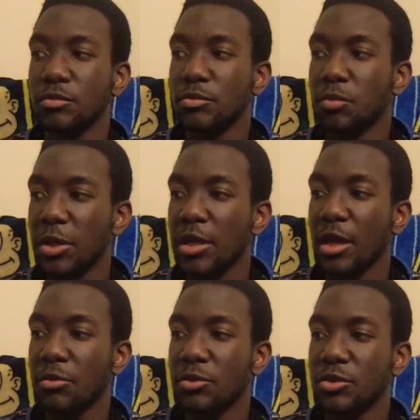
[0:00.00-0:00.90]
being
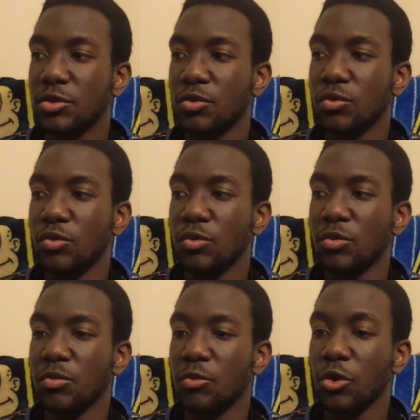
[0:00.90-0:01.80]
able to
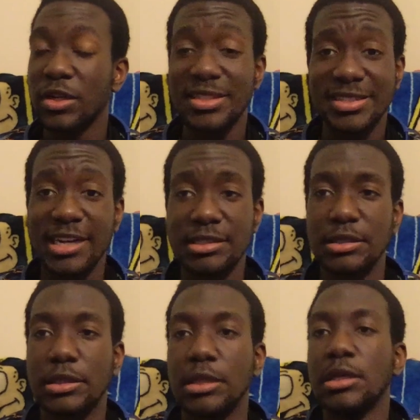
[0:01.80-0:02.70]
more
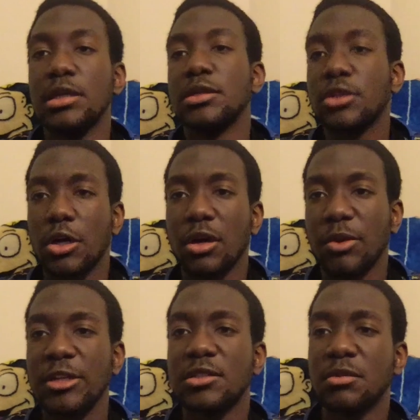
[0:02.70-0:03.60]
concisely talk
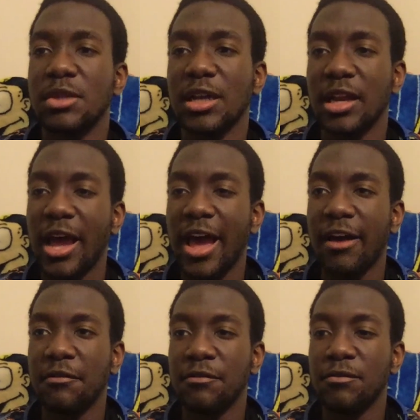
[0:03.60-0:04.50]
about something and
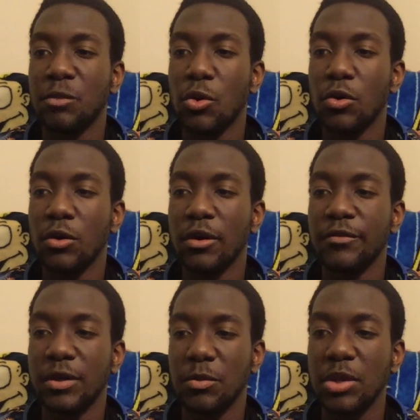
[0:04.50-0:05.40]
have more of
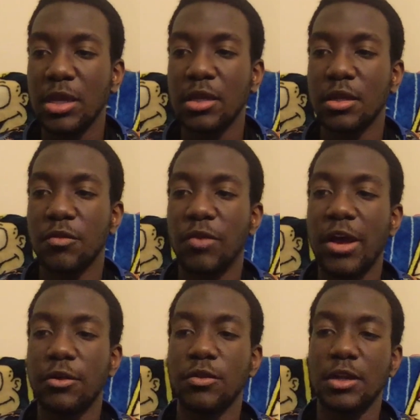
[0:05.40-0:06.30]
an opinion
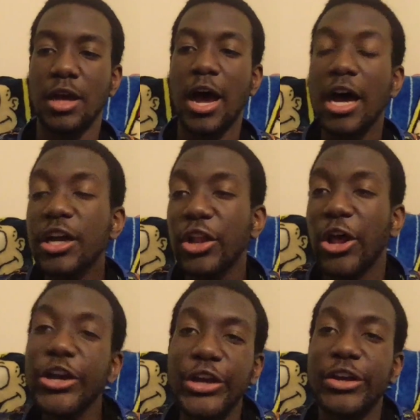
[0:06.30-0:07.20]
rather than I
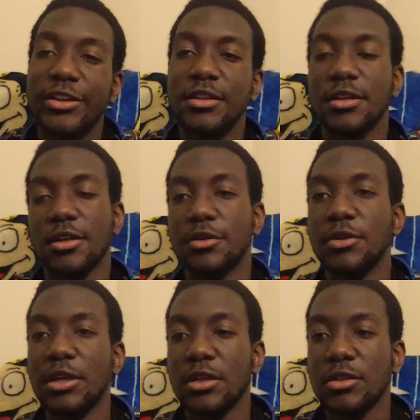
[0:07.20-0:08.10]
like it, you know.
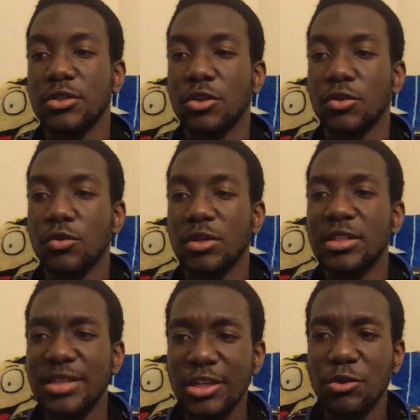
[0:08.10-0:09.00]
So
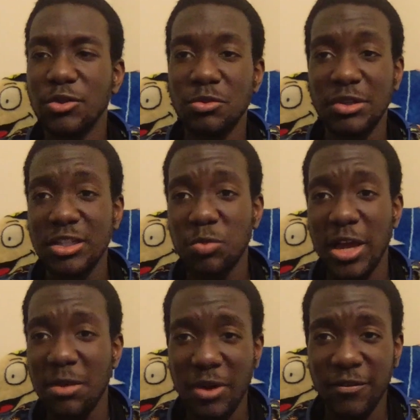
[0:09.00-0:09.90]
continue to
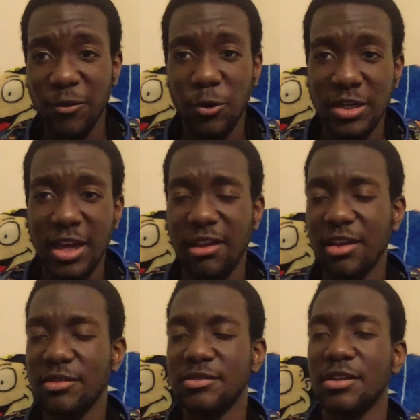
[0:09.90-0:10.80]
expand my forte
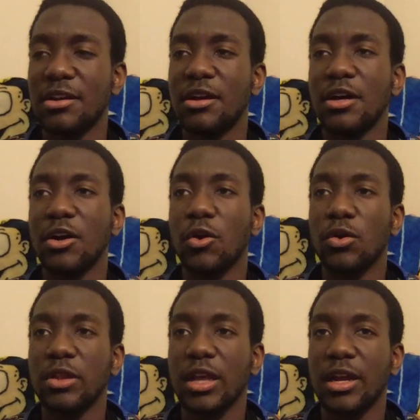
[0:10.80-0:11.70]
is a
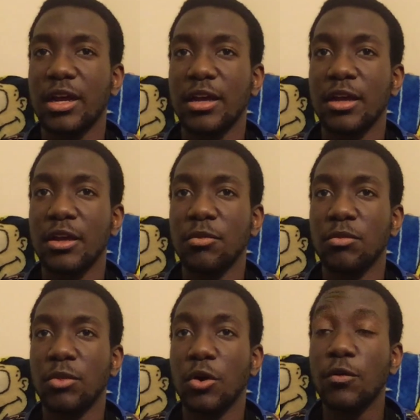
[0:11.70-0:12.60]
goal that I
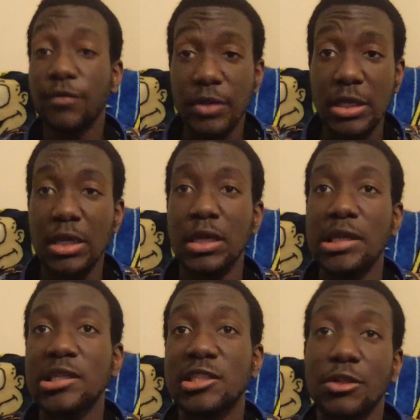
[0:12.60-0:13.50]
am hopefully
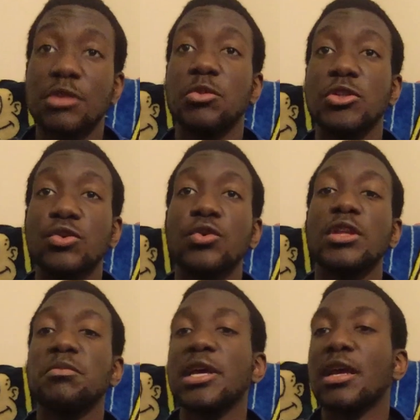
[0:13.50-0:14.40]
slowly but surely
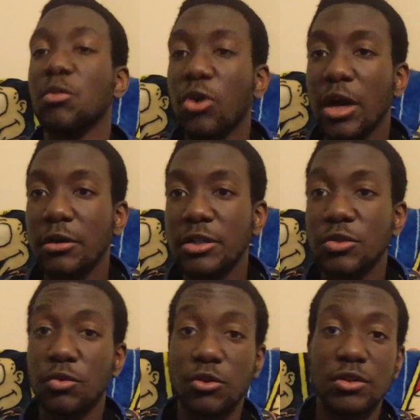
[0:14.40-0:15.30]
making progress
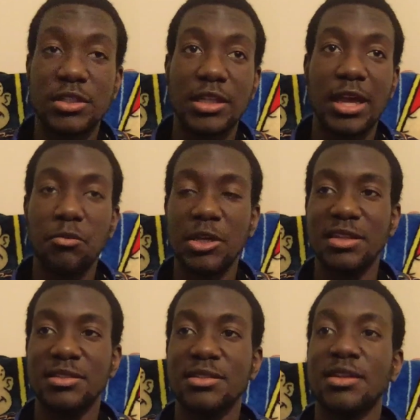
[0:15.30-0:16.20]
towards, and that
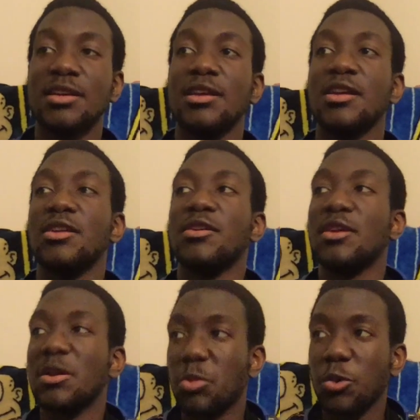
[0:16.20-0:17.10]
means
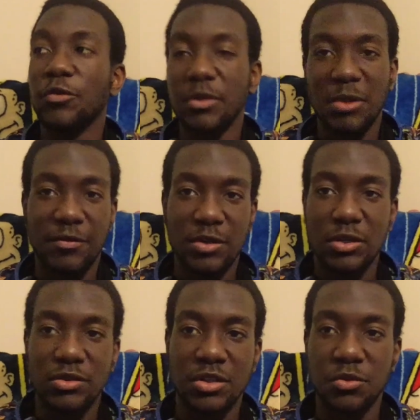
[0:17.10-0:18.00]
improving my
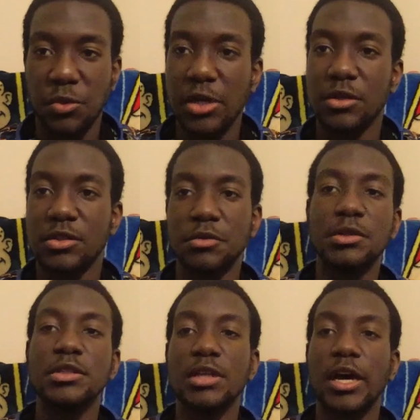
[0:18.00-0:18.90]
videos as well, so
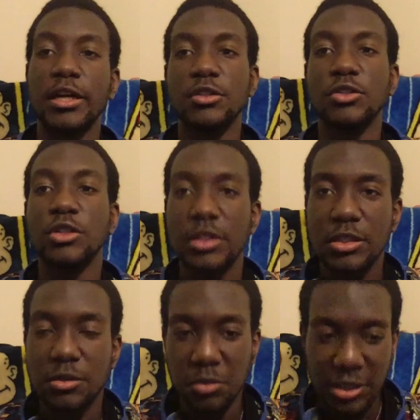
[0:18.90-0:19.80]
it's not
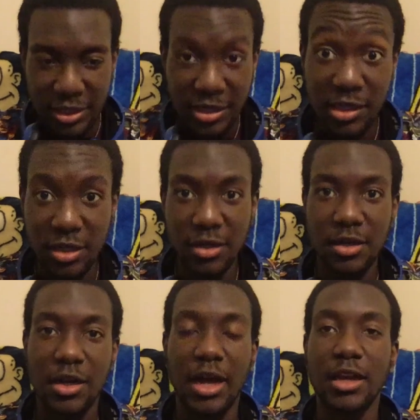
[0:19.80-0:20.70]
just me
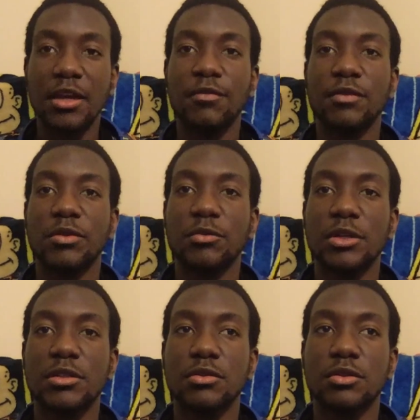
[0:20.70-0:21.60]
here. I definitely want
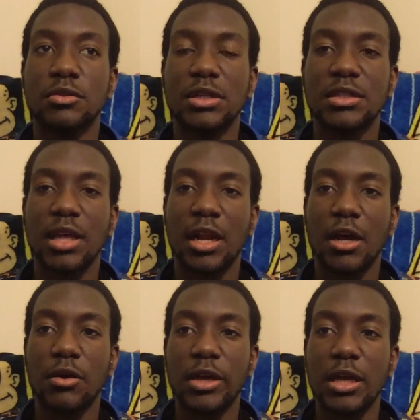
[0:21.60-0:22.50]
to stretch that
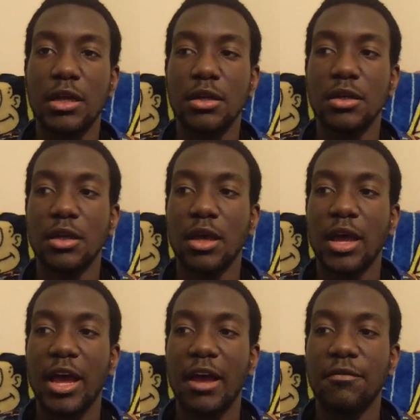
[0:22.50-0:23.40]
out and
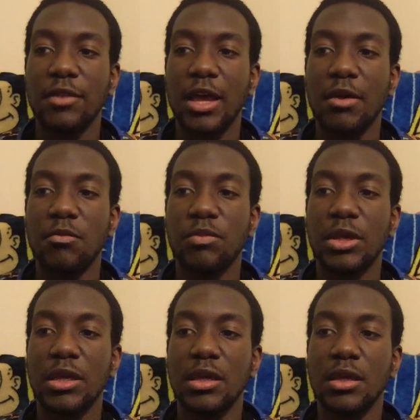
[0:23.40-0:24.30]
have that
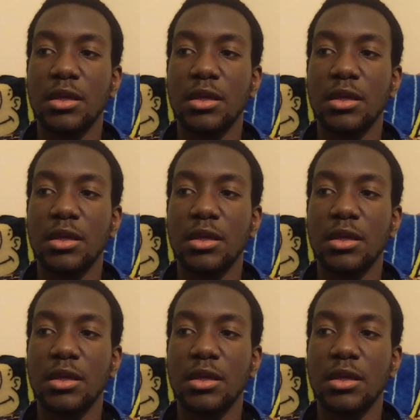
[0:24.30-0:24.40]
be